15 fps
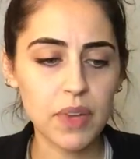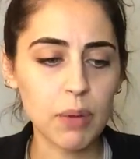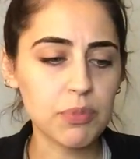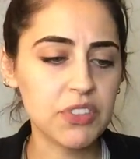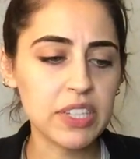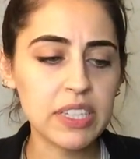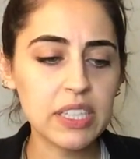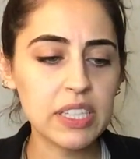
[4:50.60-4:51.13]
I'm
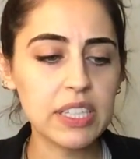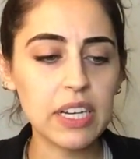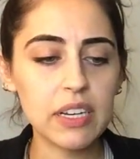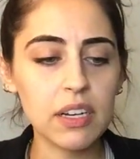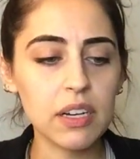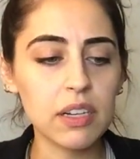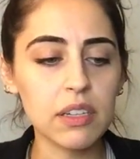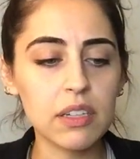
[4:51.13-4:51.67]
seeing a,
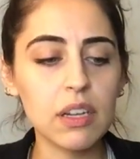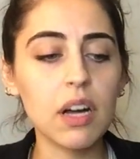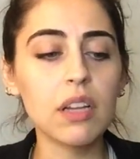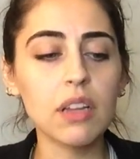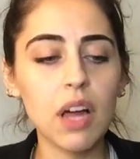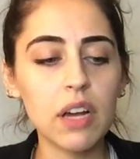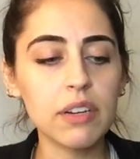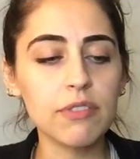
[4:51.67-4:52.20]
a, a
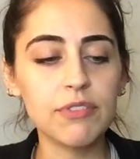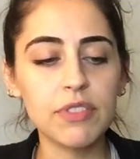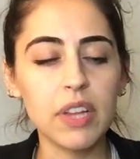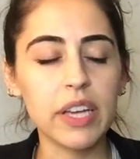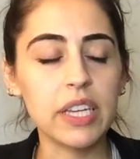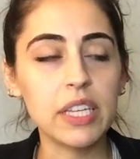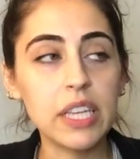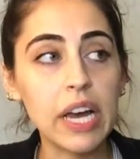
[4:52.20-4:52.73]
lot of
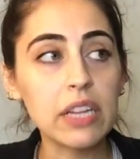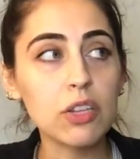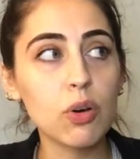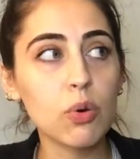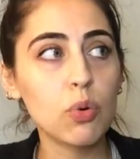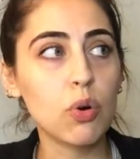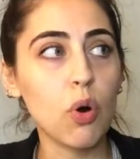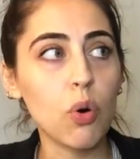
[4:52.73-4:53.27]
like
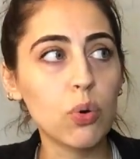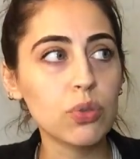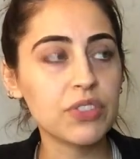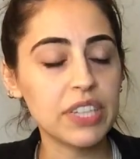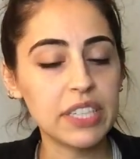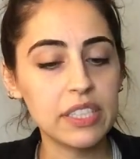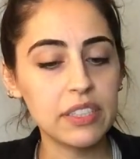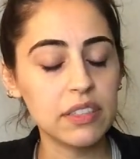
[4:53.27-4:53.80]
yellow
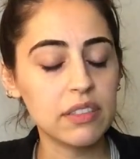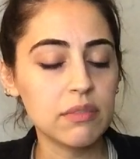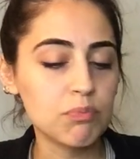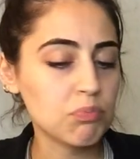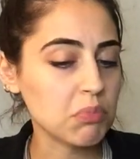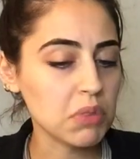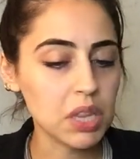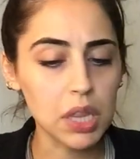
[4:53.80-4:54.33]
golden
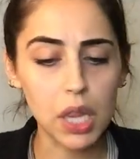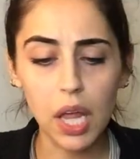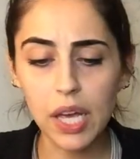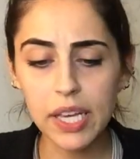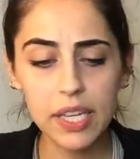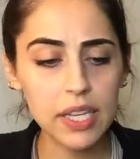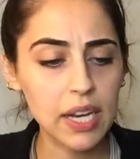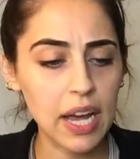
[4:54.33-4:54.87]

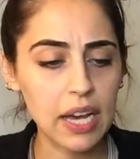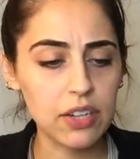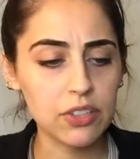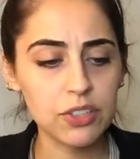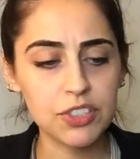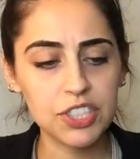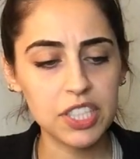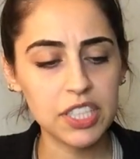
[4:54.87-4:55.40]
light
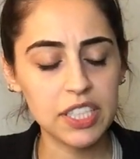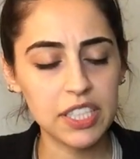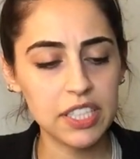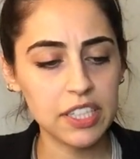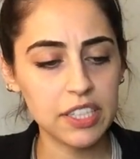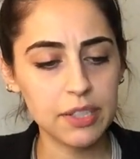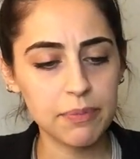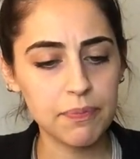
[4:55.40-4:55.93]
energy
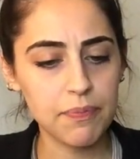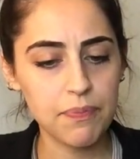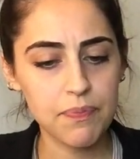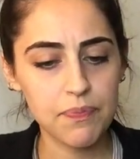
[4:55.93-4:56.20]
here.